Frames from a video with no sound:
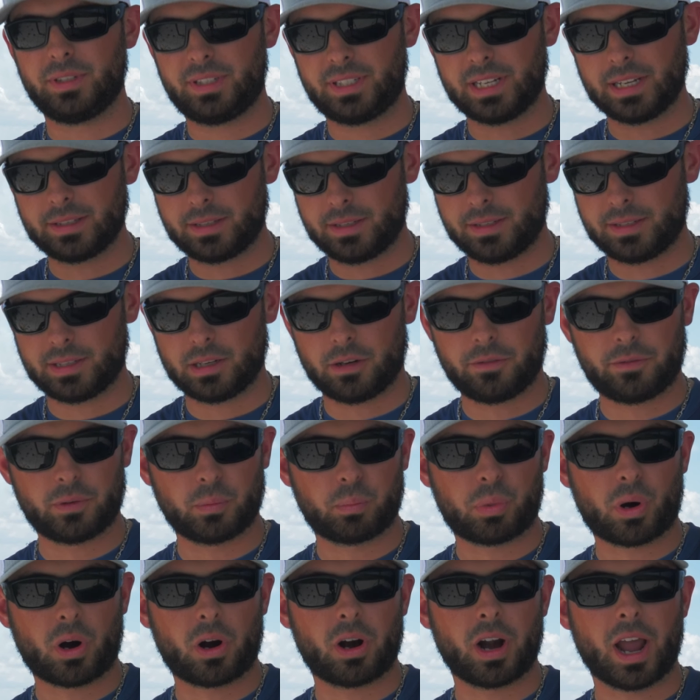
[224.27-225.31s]
sets itself
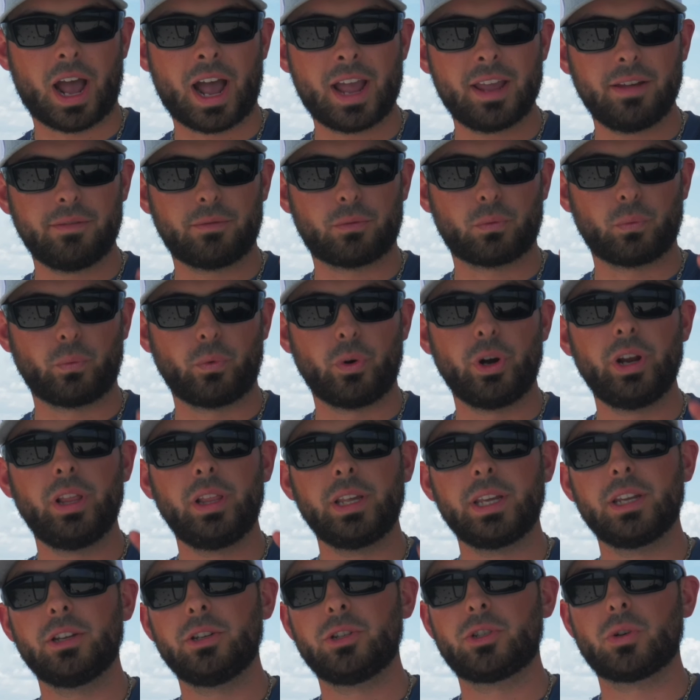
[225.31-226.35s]
apart. I have
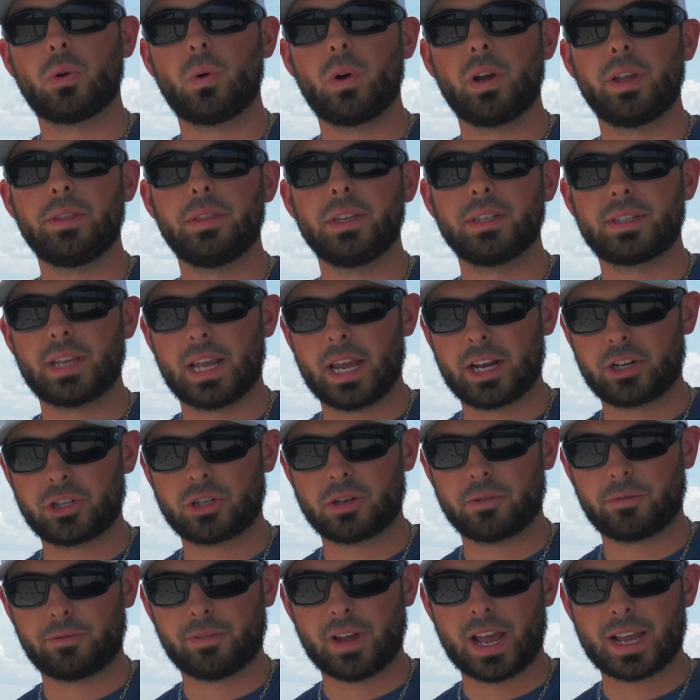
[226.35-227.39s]
really enjoyed this
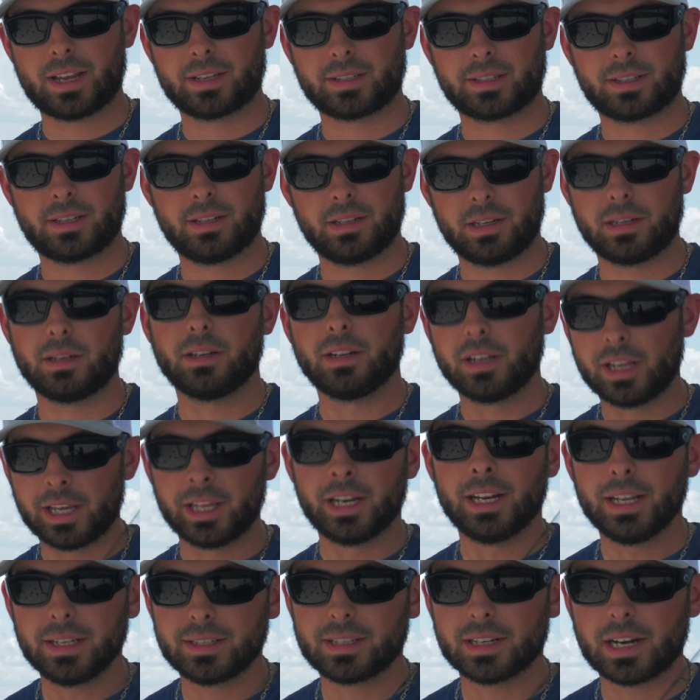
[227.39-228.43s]
extra fast.
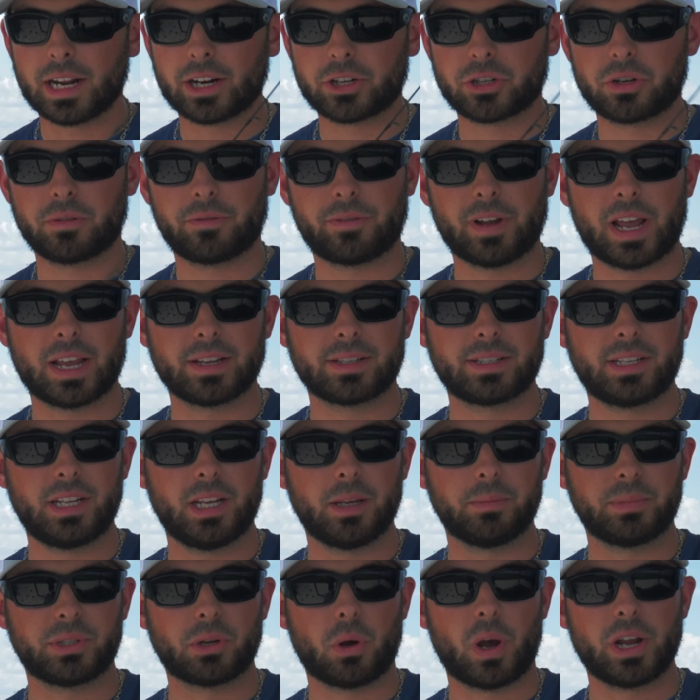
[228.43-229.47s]
It is an extra fast
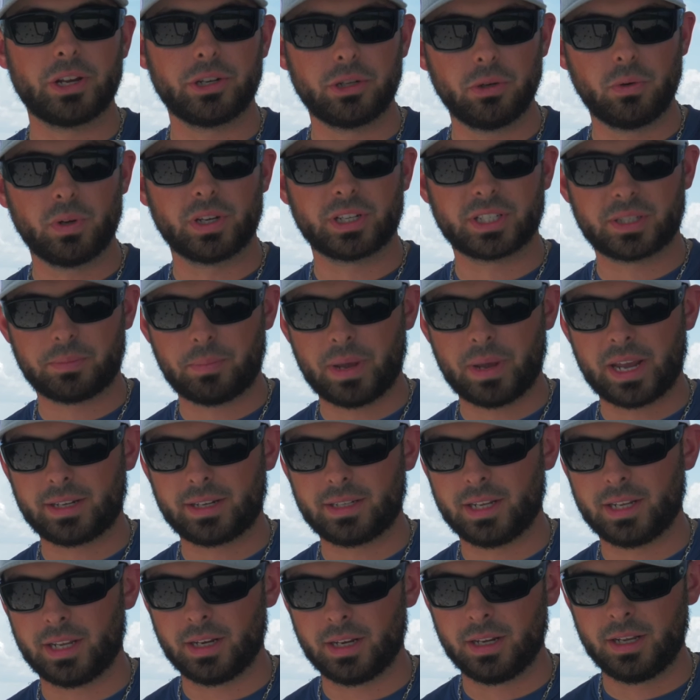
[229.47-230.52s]
tip, so I do
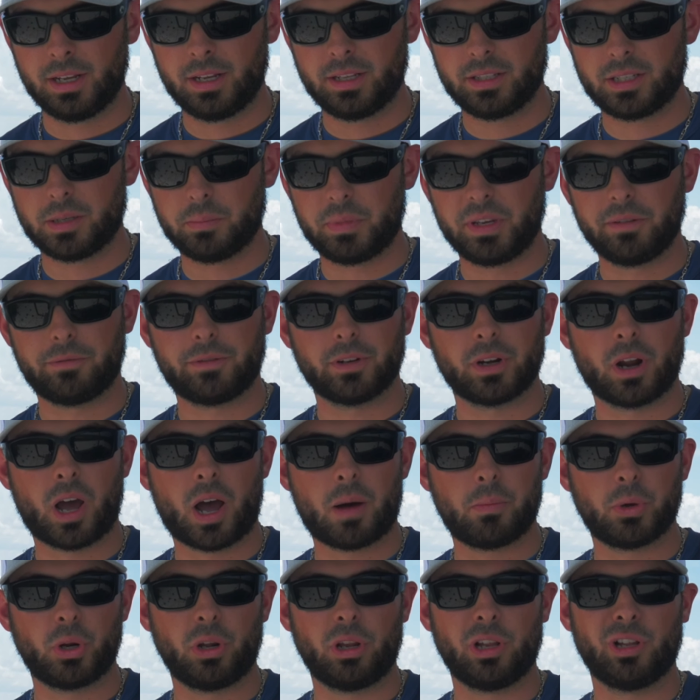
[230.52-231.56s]
expect it to be
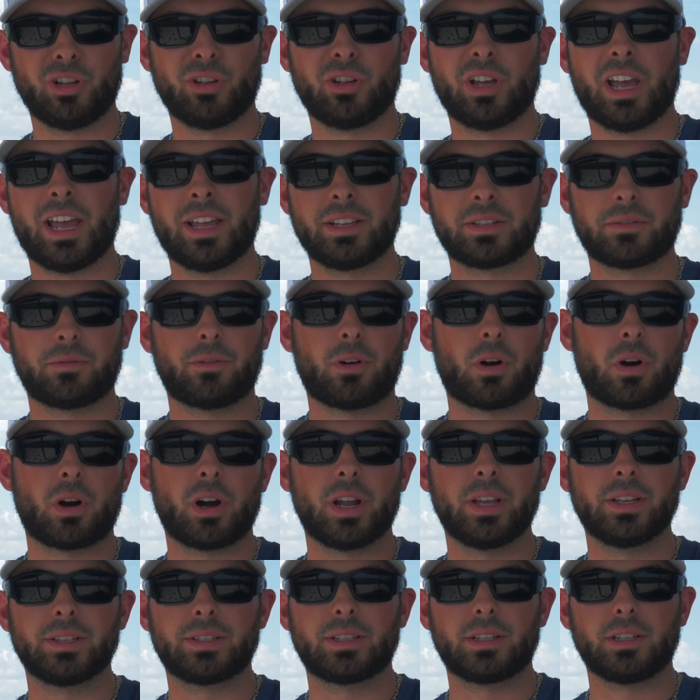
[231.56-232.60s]
phenomenal as far
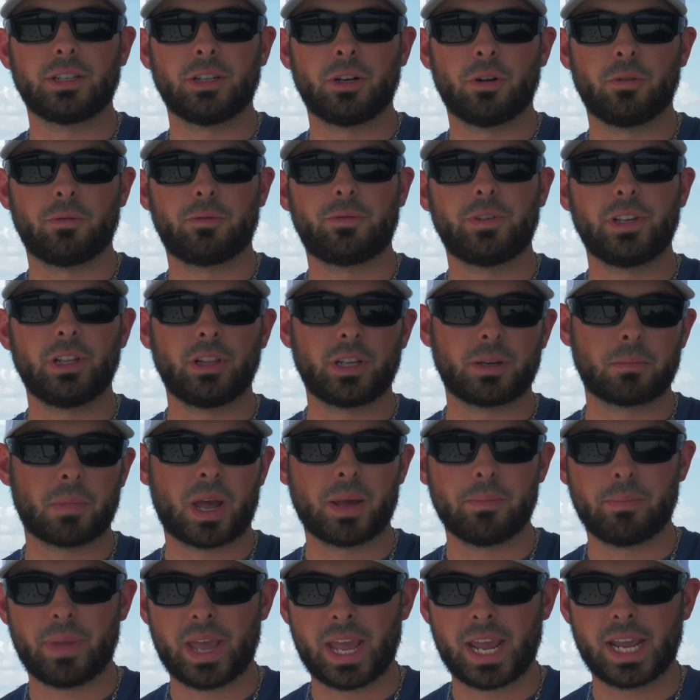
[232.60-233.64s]
as, you know, feeling
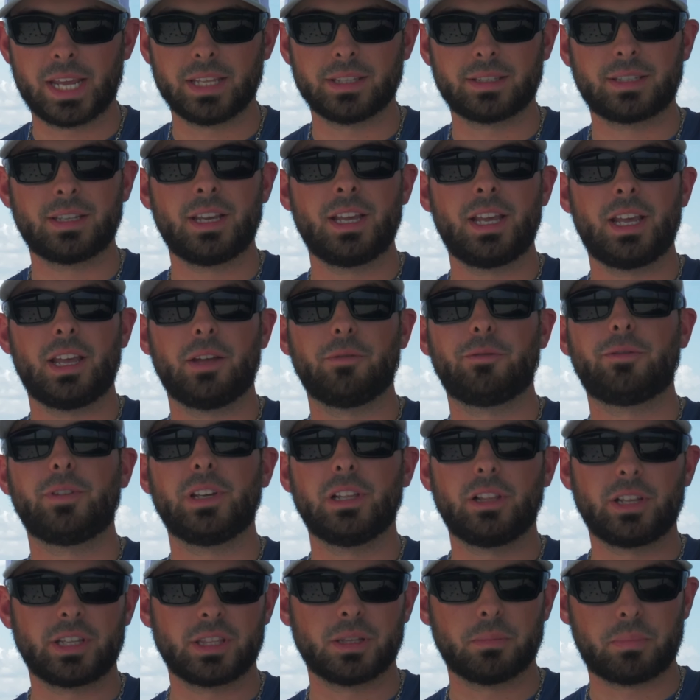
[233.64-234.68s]
my baits and
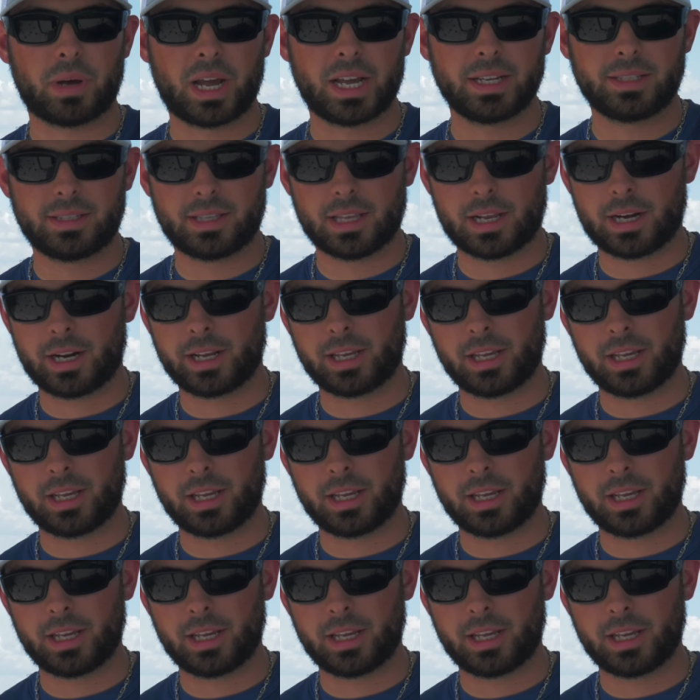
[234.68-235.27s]
feeling the bites that I